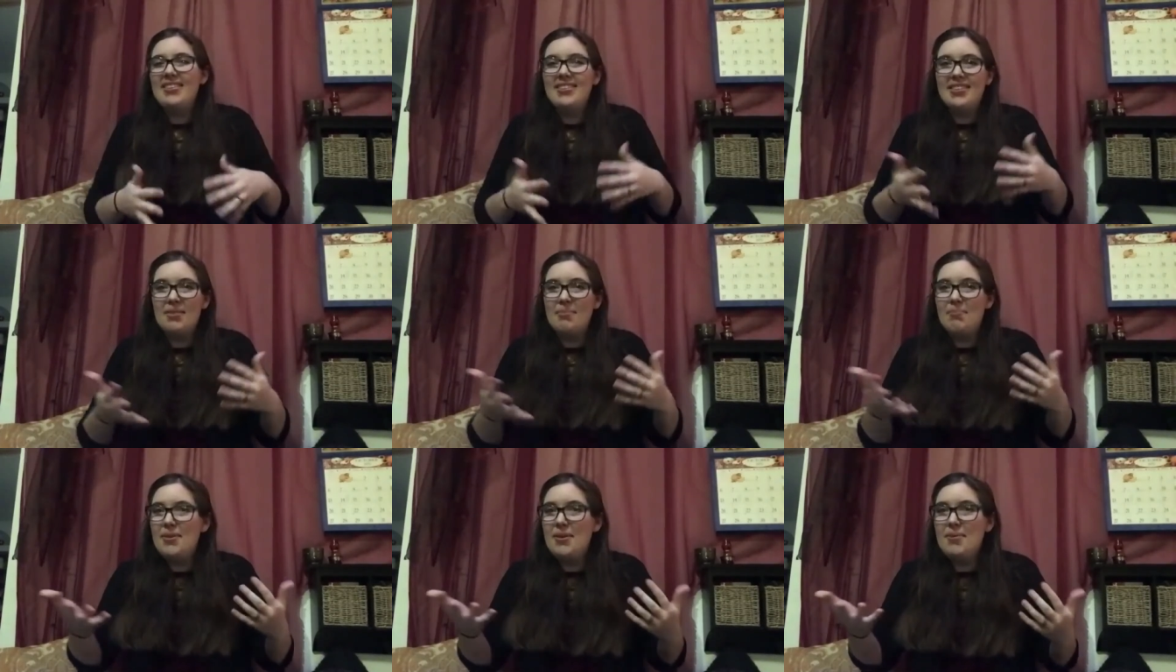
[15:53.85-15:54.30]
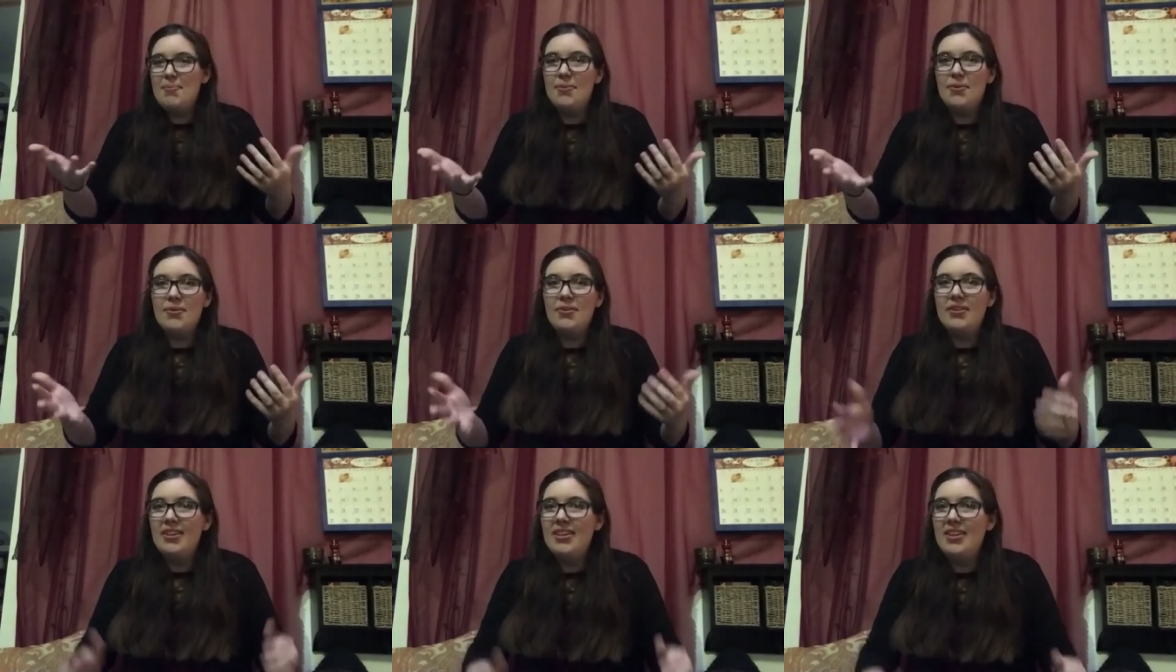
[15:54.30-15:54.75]
some
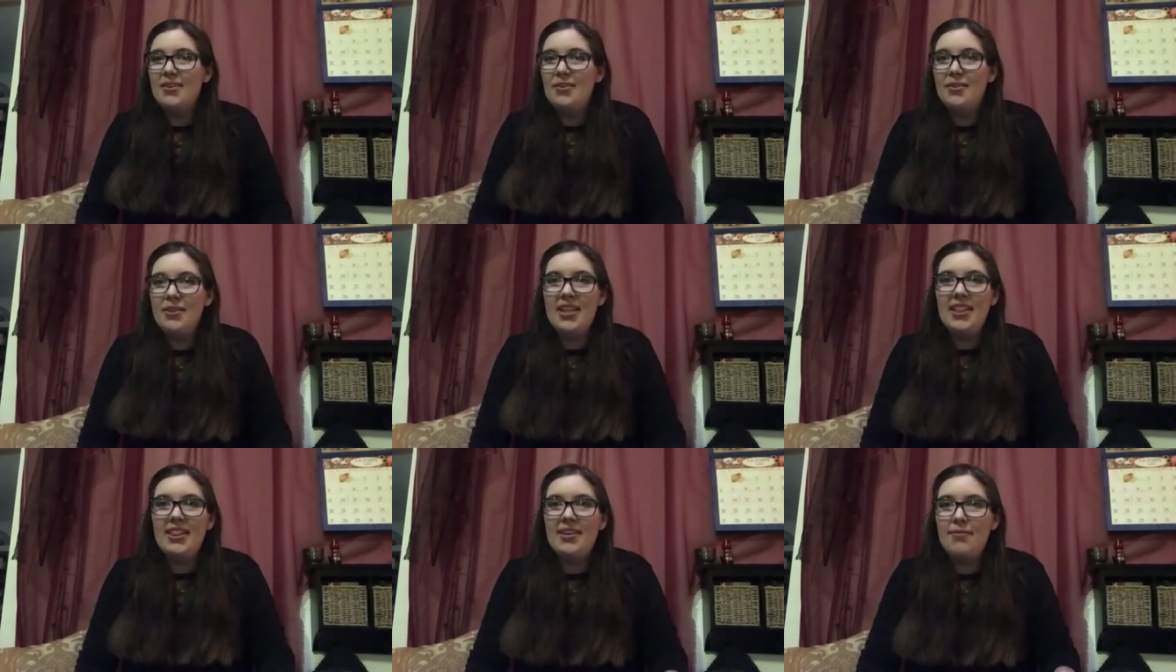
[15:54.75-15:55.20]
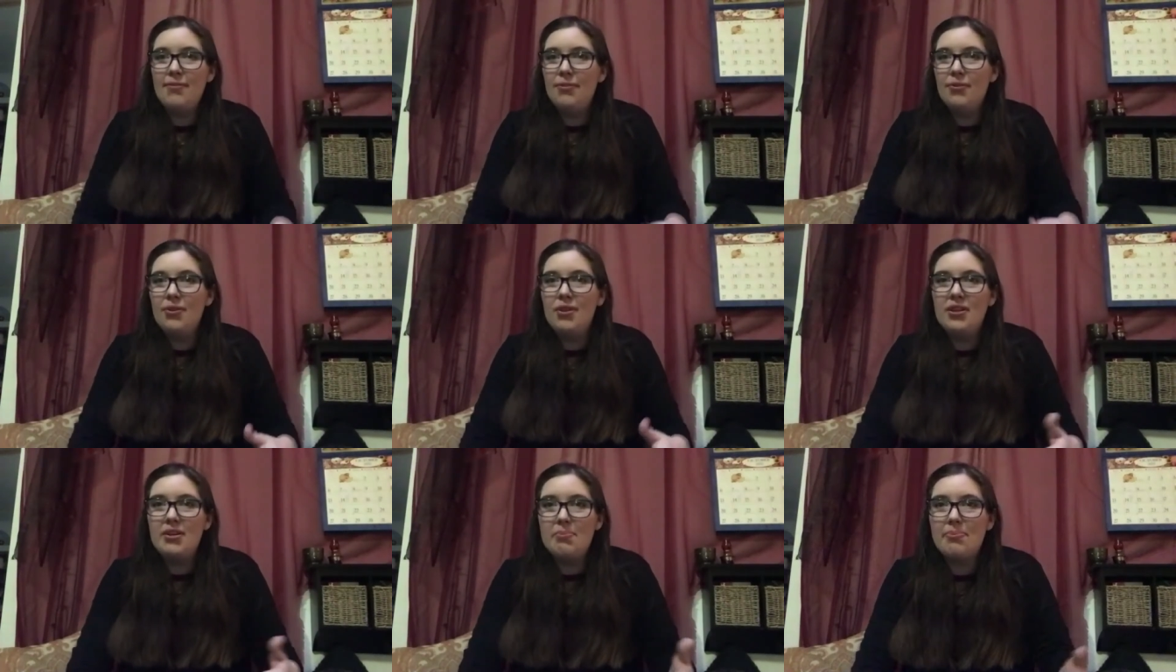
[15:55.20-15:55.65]
people, they live
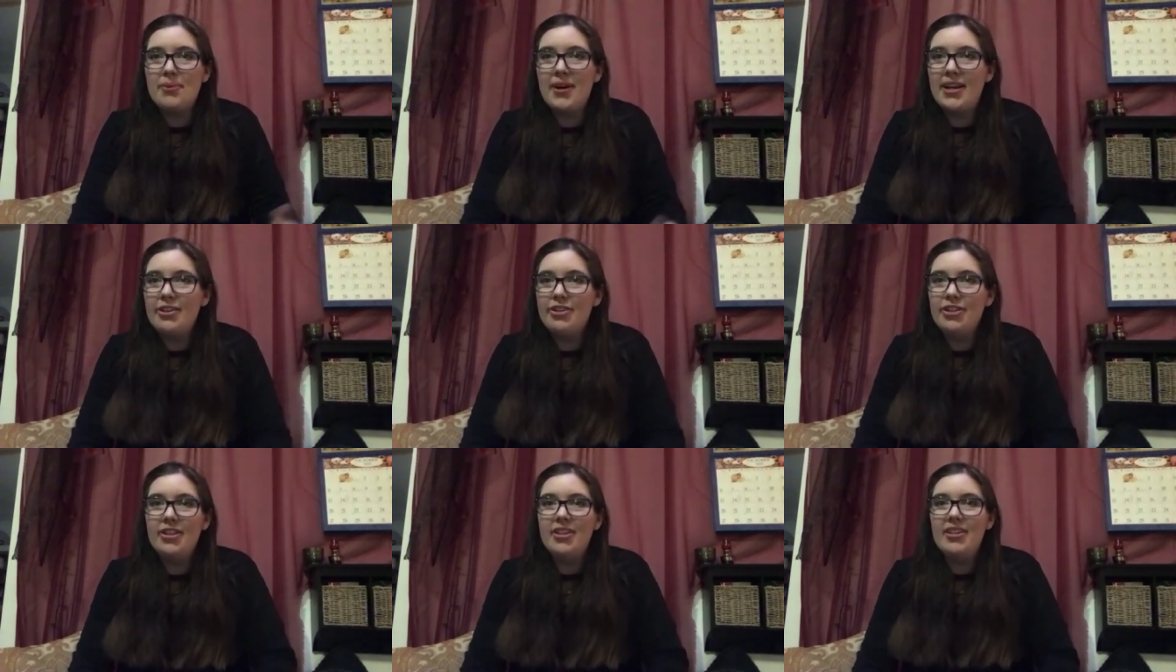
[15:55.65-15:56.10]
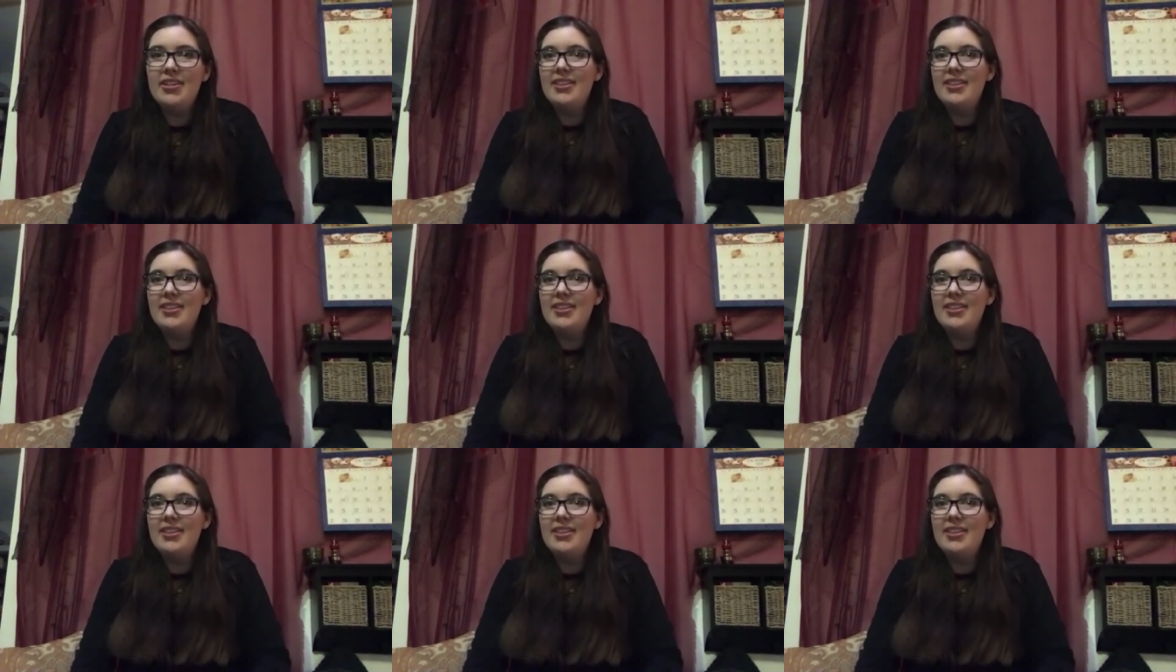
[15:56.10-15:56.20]
through the Depression